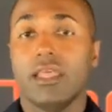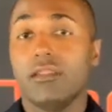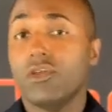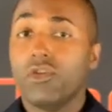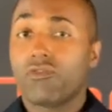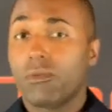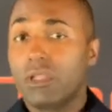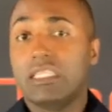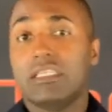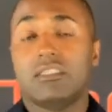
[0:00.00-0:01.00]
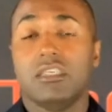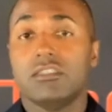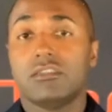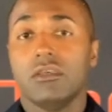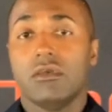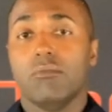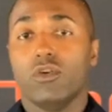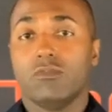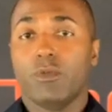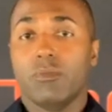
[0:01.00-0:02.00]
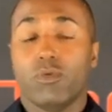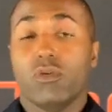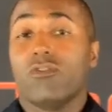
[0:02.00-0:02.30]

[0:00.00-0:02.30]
And from a distance, most people,